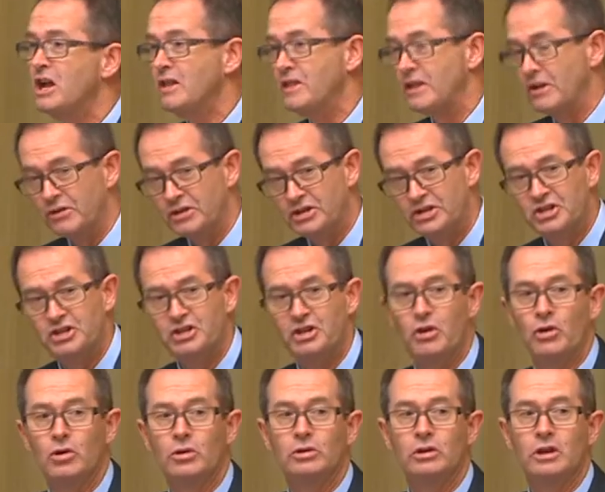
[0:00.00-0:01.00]
there is
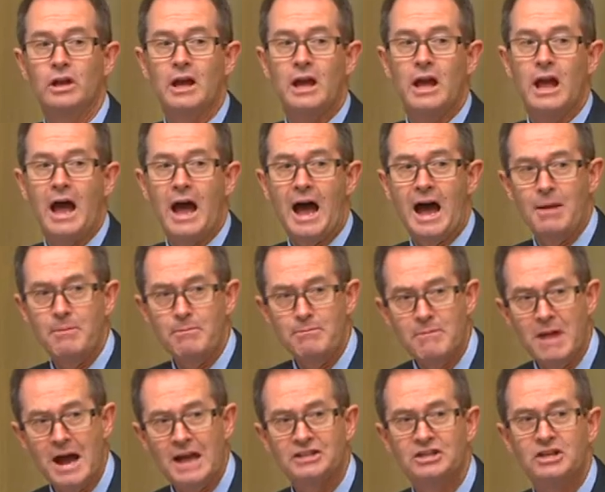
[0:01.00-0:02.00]
still a
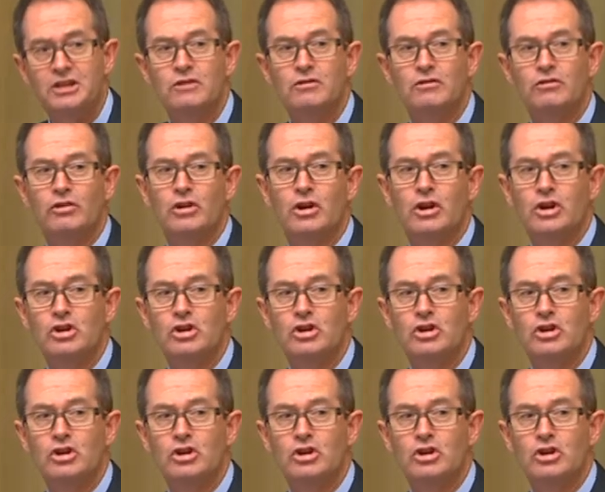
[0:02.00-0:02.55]
massive